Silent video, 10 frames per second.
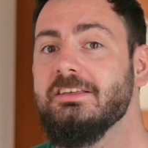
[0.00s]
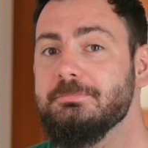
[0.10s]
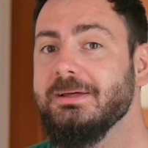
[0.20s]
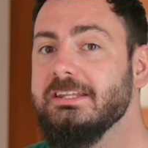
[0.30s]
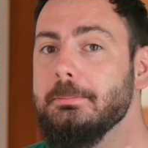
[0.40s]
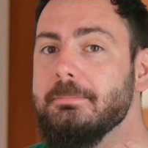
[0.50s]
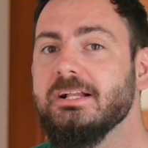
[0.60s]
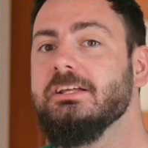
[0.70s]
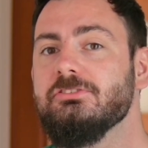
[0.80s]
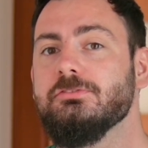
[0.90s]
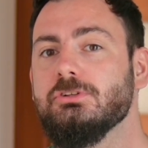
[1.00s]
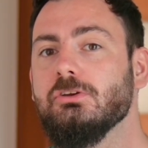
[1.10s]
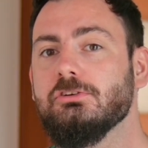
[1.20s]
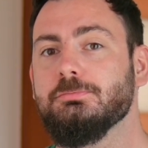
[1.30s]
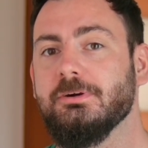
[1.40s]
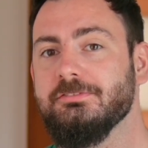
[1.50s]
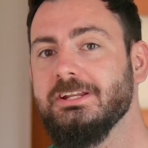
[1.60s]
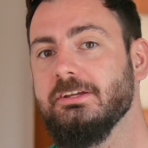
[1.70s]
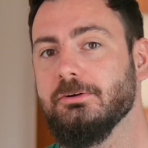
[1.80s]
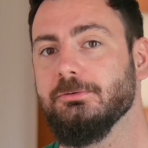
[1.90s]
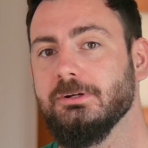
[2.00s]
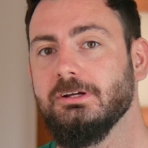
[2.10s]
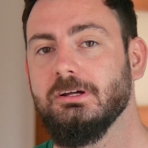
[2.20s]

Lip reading: spending millions of dollars per video.